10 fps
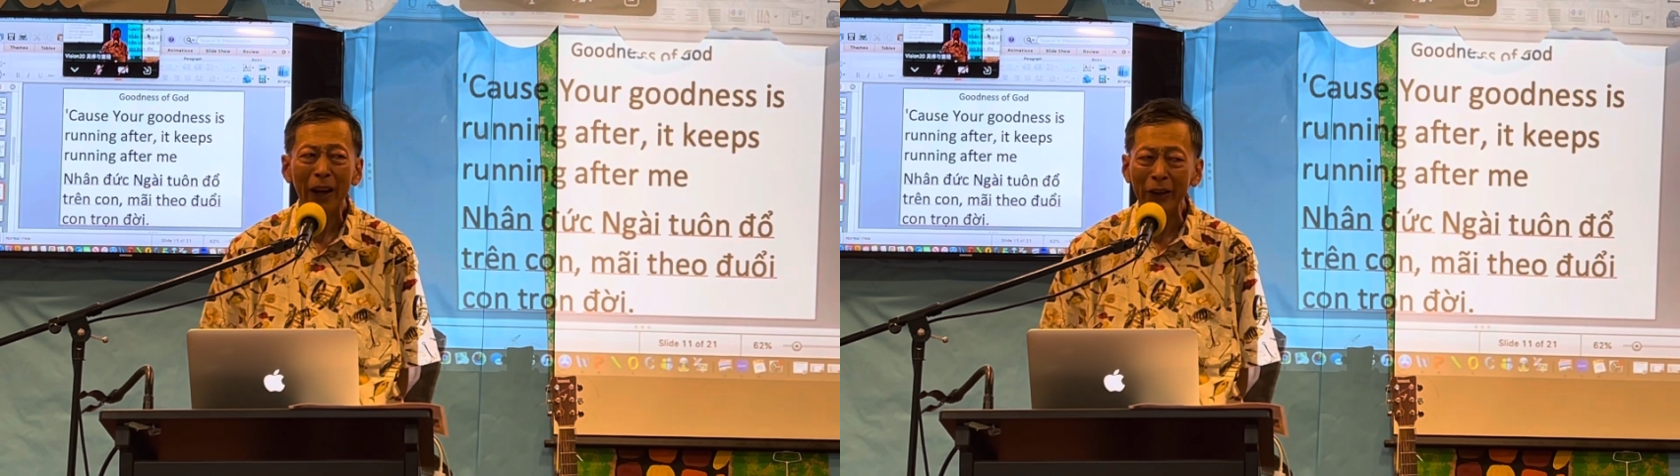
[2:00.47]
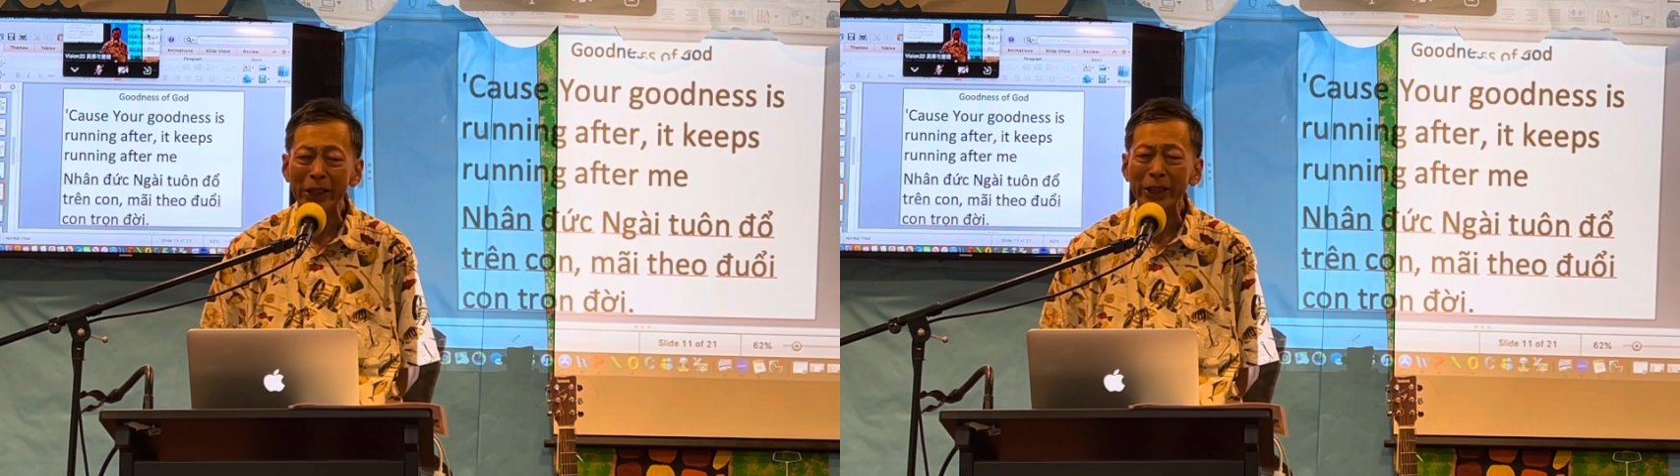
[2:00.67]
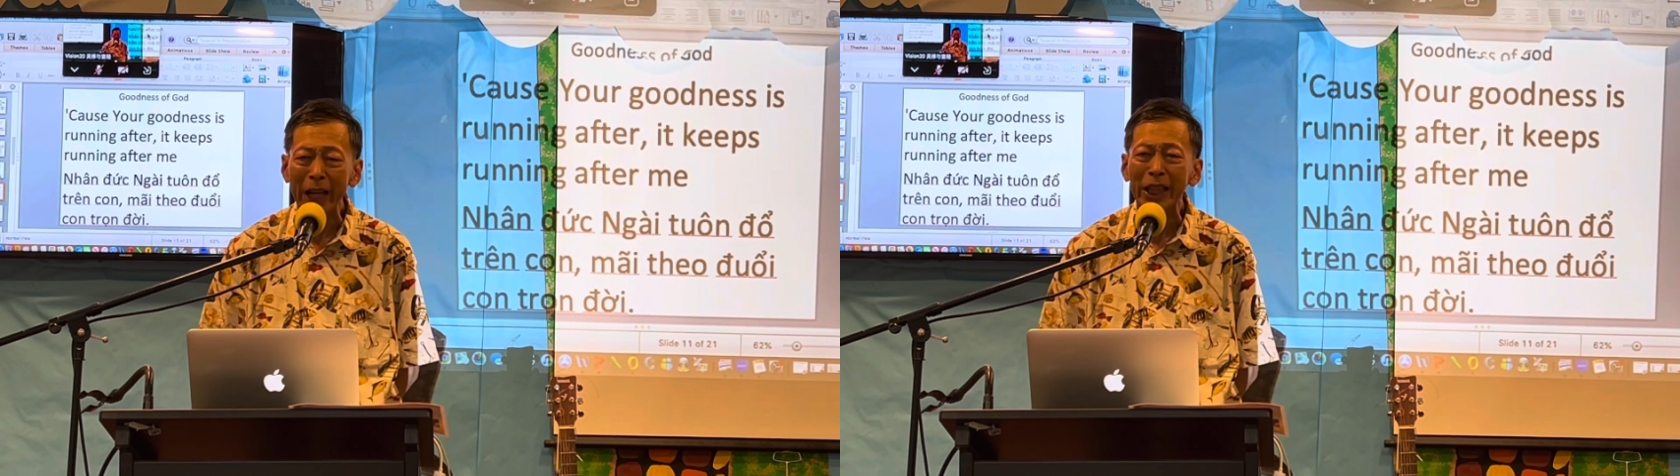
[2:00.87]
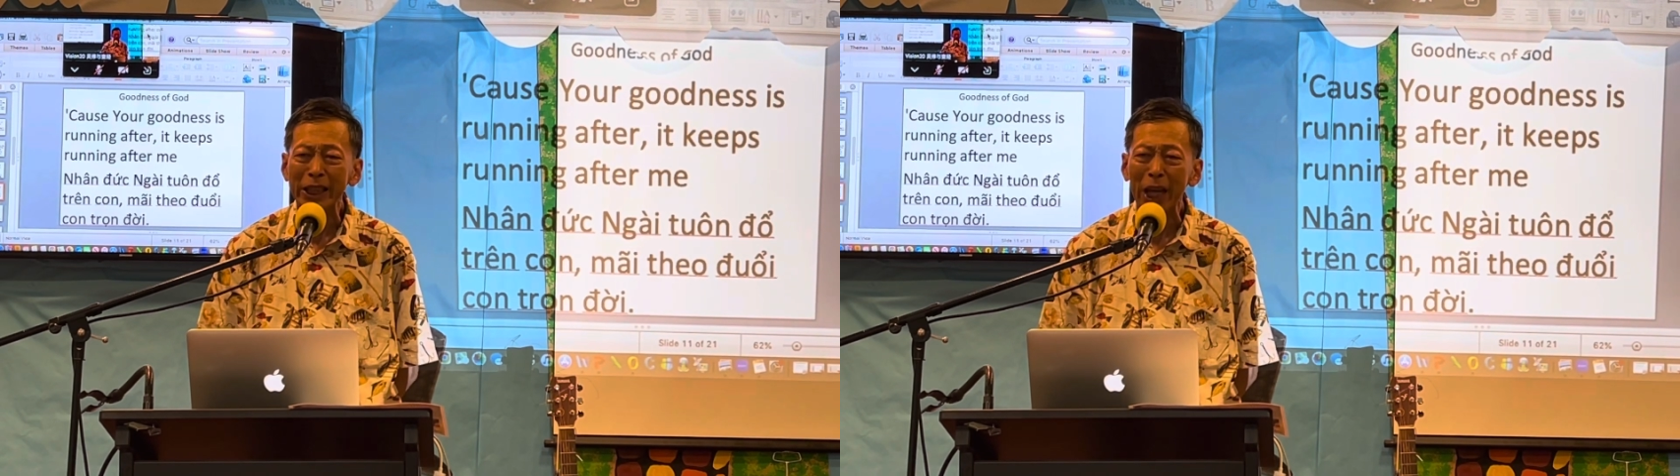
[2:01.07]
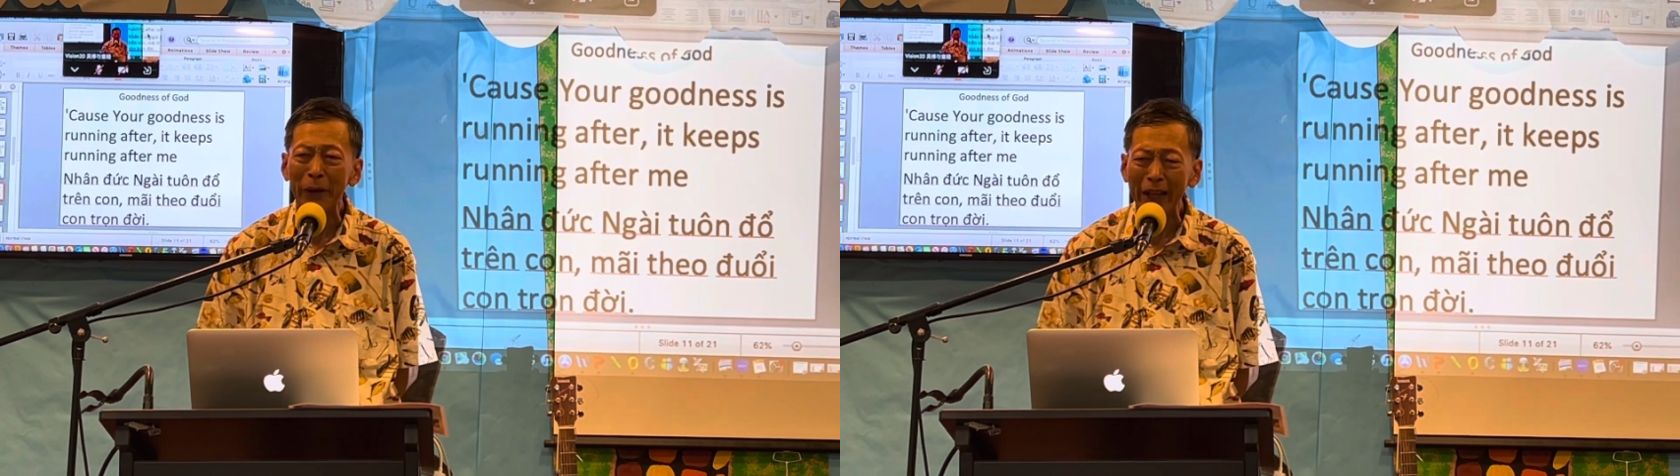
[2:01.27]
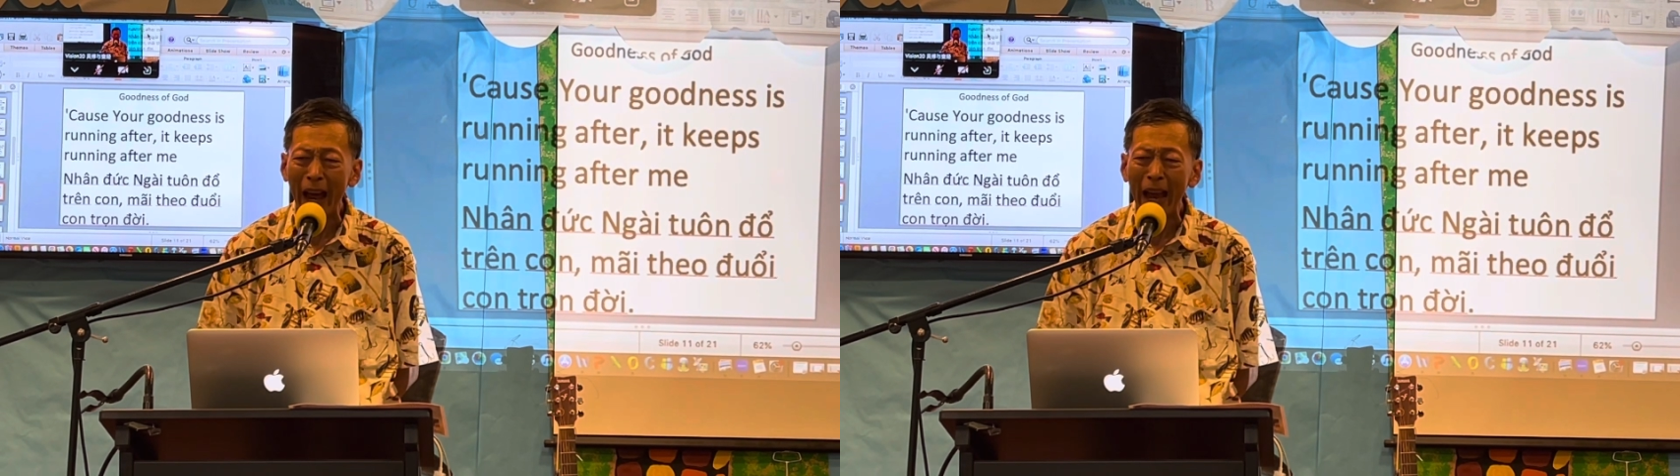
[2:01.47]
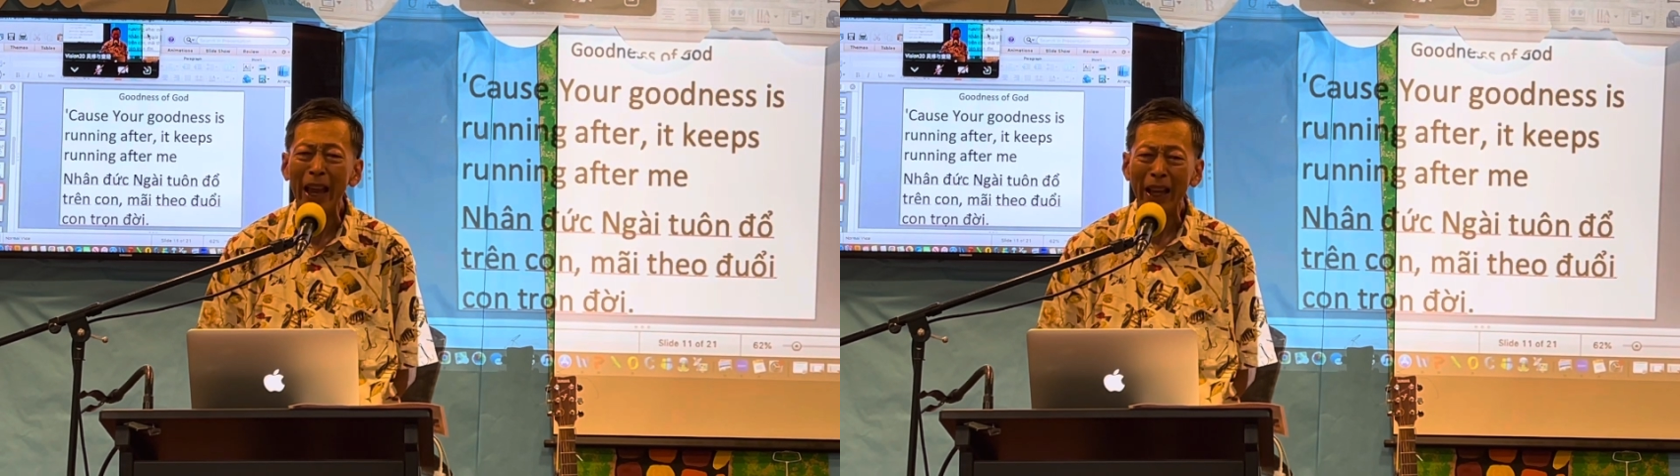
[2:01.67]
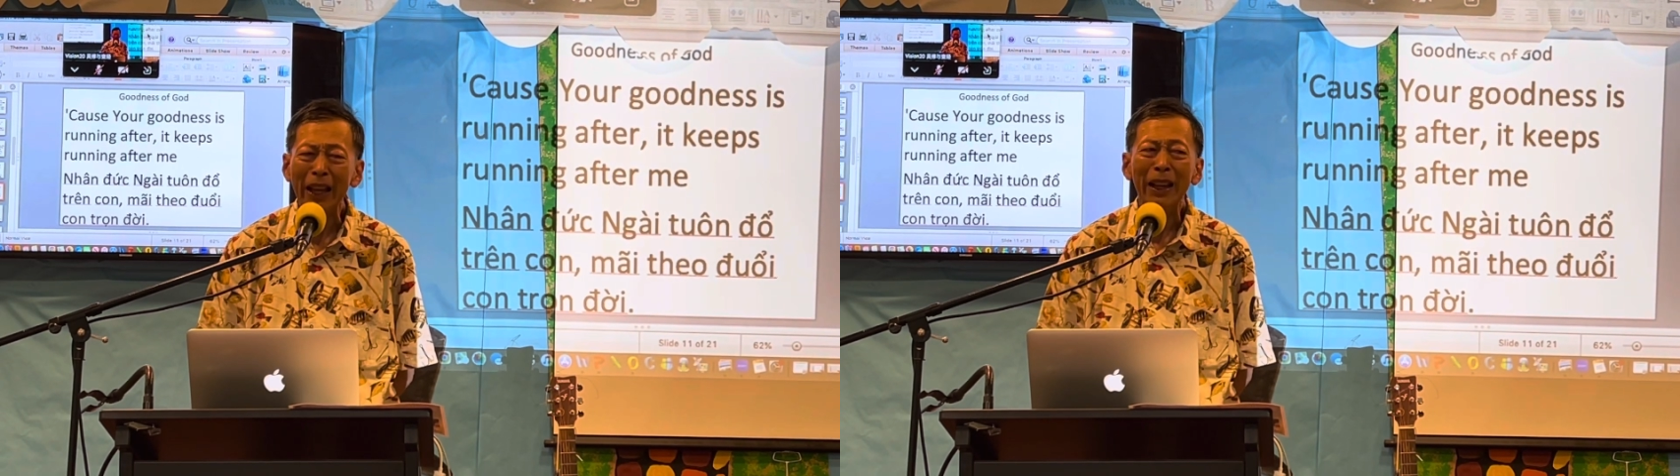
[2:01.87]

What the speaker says: on this Thanksgiving day.